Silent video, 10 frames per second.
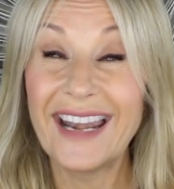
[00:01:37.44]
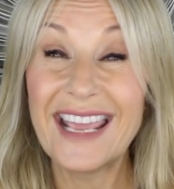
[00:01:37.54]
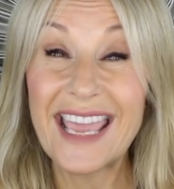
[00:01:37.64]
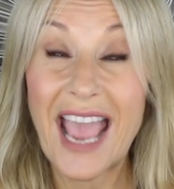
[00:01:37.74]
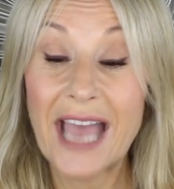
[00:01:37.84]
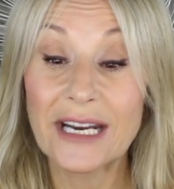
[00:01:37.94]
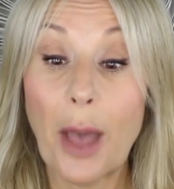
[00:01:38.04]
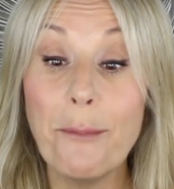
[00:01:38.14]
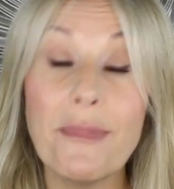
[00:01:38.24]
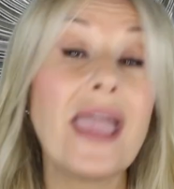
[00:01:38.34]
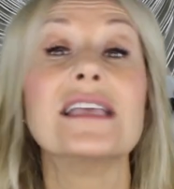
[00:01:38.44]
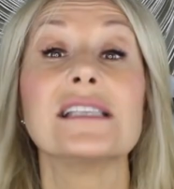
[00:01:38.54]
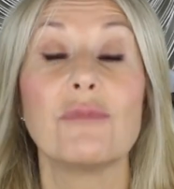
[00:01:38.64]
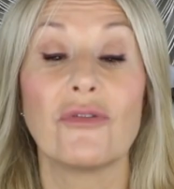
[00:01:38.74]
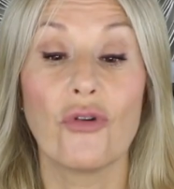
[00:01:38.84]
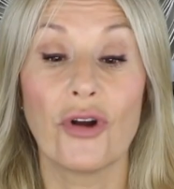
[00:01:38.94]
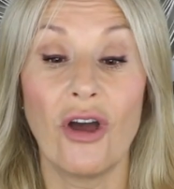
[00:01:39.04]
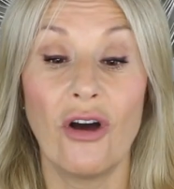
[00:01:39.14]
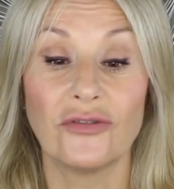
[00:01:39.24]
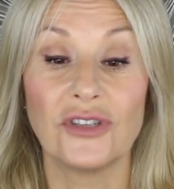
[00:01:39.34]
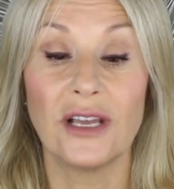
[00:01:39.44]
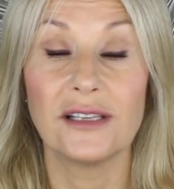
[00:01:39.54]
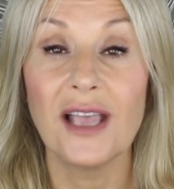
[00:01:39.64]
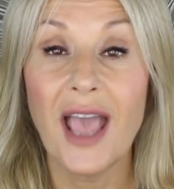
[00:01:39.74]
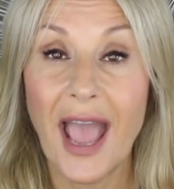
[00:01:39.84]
and he had amazing before and afters,